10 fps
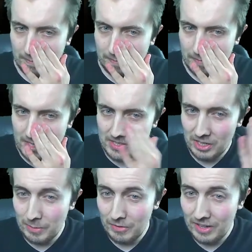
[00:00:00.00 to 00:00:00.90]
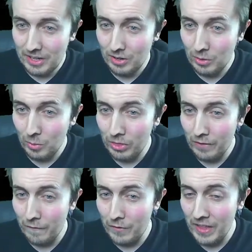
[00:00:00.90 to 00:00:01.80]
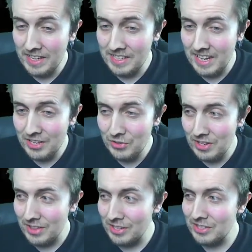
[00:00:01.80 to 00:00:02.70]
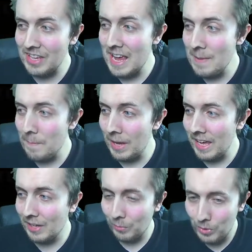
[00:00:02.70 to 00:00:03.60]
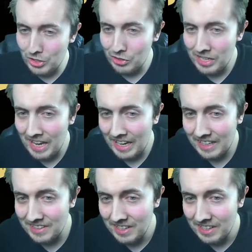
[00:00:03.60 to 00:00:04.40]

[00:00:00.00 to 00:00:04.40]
is going to be really good. What the That is literally the same pick we just had.